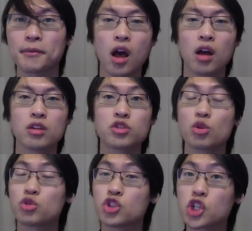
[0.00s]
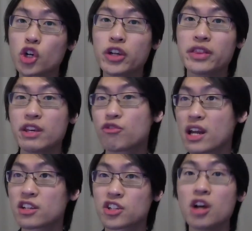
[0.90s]
So during the
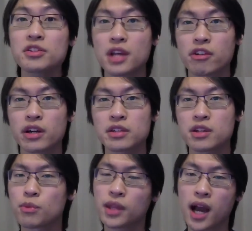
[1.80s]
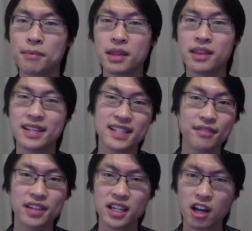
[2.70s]
Renaissance era, sometime in the
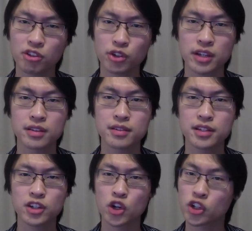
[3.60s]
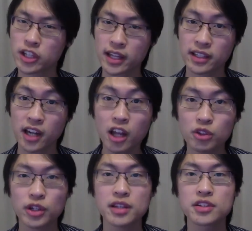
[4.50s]
1700s, early
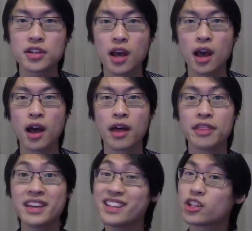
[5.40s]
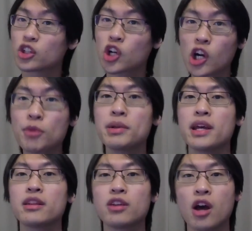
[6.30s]
1800s, the
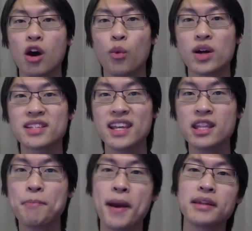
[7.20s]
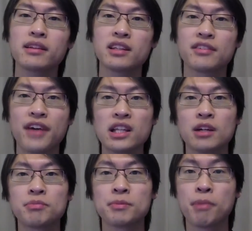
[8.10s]
determinant was independently
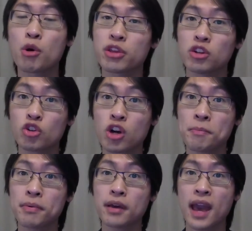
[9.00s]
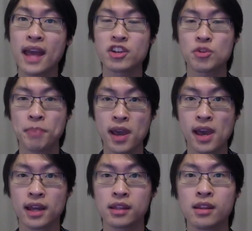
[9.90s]
developed both in Europe and Japan.